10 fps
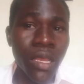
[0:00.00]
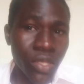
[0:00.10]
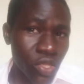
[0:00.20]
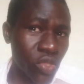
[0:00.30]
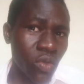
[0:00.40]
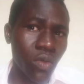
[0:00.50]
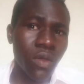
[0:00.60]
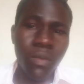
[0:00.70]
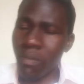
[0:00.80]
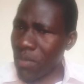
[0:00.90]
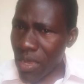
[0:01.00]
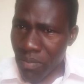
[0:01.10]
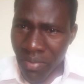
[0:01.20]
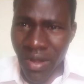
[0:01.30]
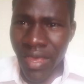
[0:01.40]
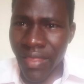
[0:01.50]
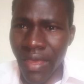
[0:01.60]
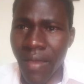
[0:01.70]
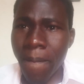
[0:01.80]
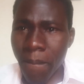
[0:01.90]
So, my
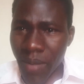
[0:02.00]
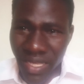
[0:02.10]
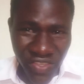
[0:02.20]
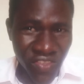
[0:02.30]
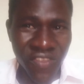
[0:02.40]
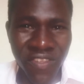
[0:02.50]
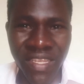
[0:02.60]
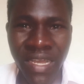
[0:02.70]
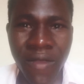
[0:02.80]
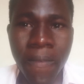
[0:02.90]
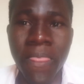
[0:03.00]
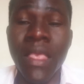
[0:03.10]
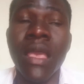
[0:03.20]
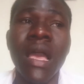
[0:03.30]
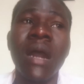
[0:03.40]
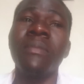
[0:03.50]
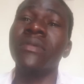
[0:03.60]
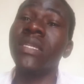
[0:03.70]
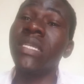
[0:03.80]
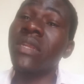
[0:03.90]
brother, my sister, I'm
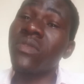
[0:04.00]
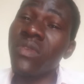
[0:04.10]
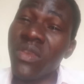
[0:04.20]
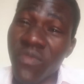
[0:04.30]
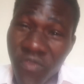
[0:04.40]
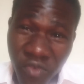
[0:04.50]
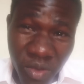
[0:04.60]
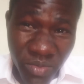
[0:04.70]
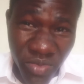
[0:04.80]
here to inform